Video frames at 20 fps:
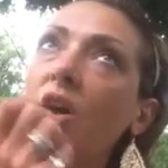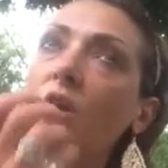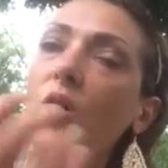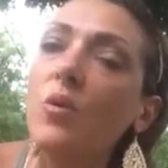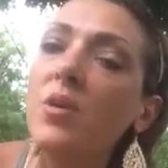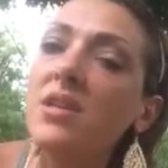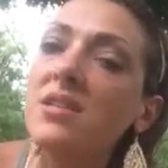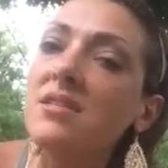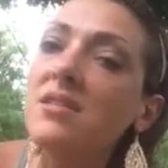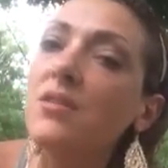
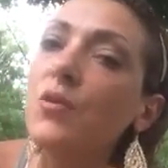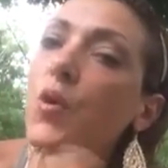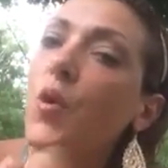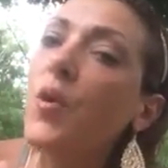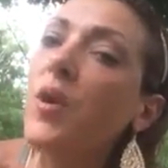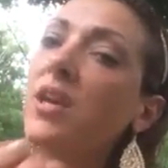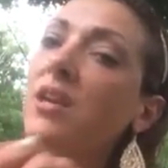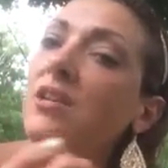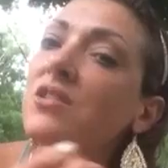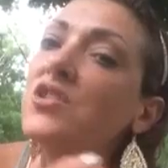always
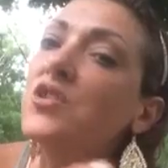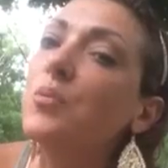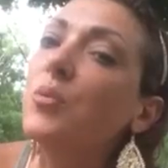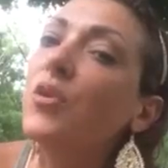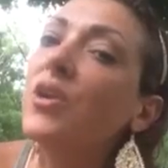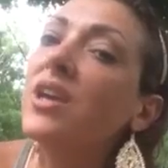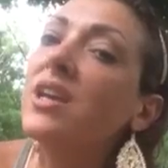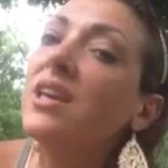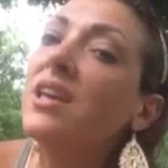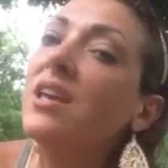going to
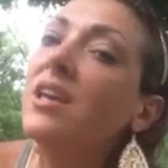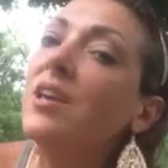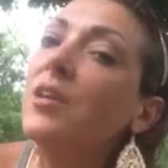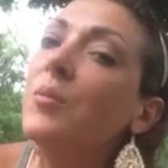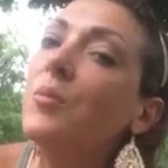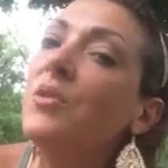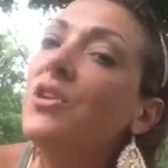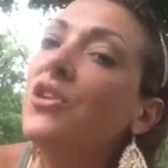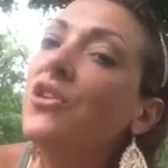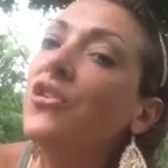bring
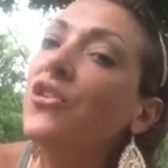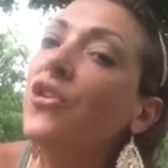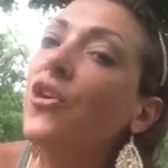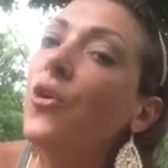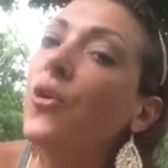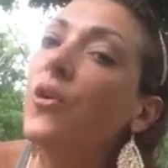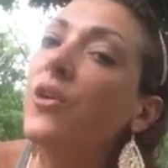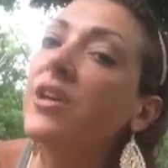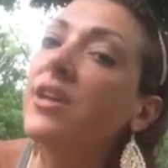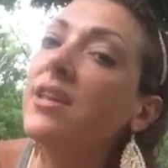him his
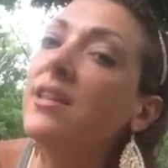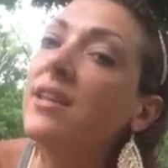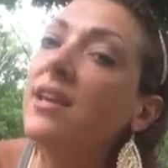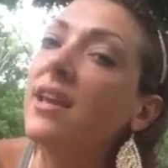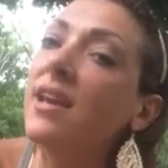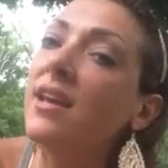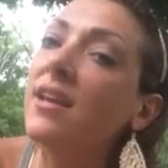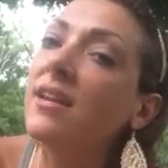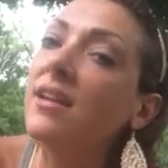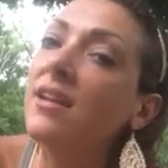goal in
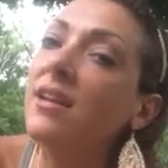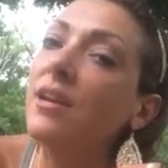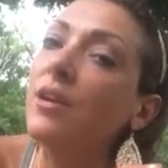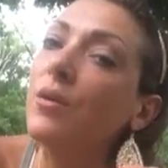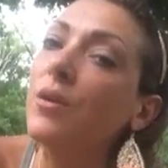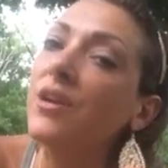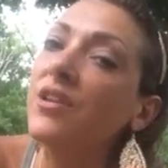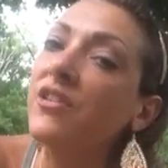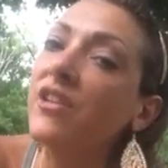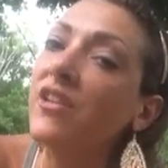the end. He
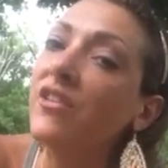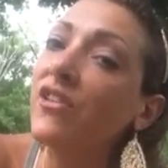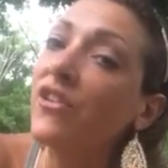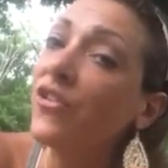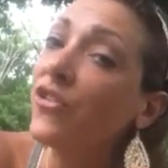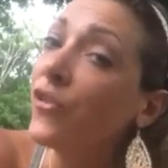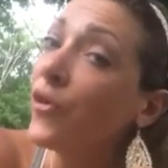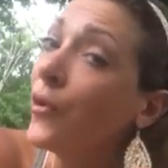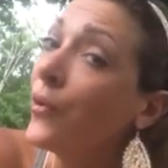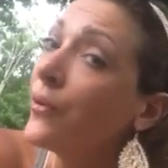always gets
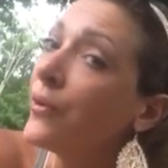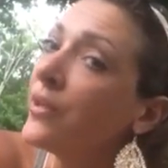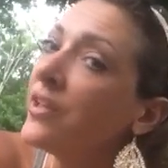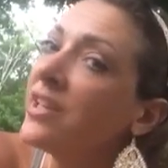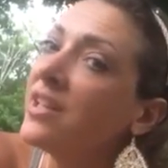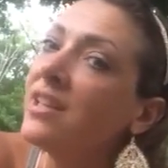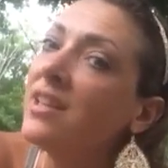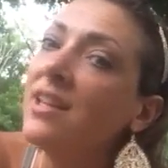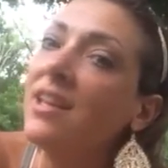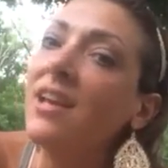his
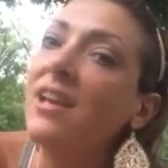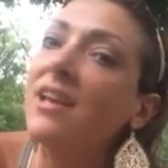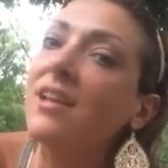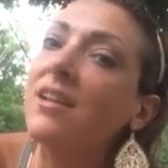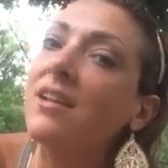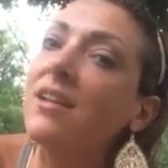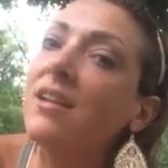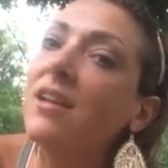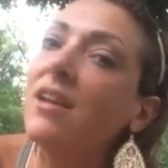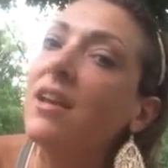goal in the
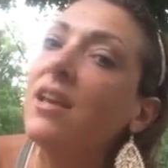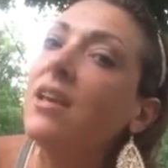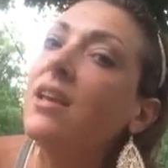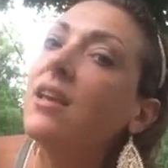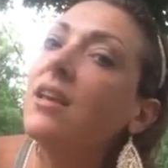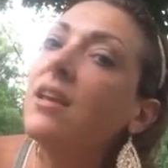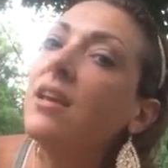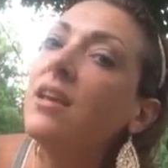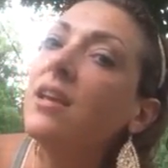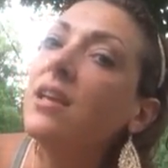end,
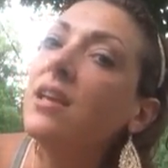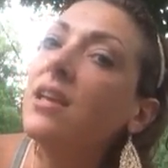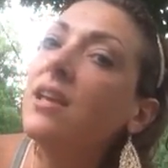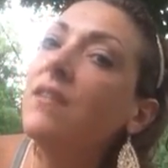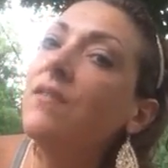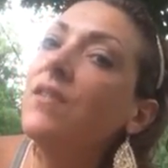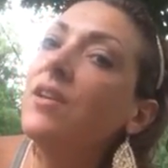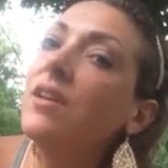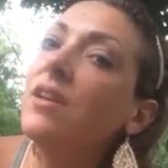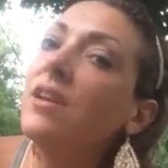
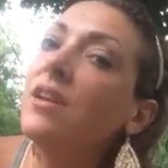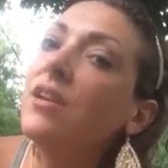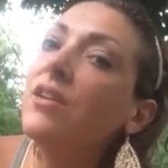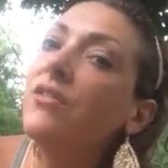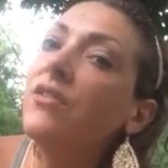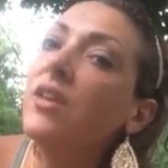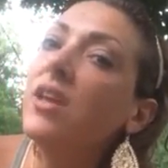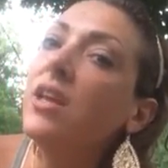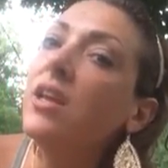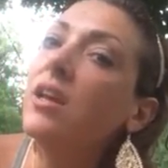even
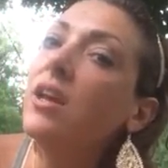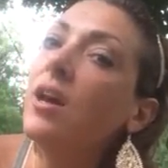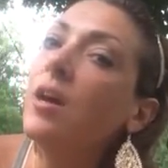if he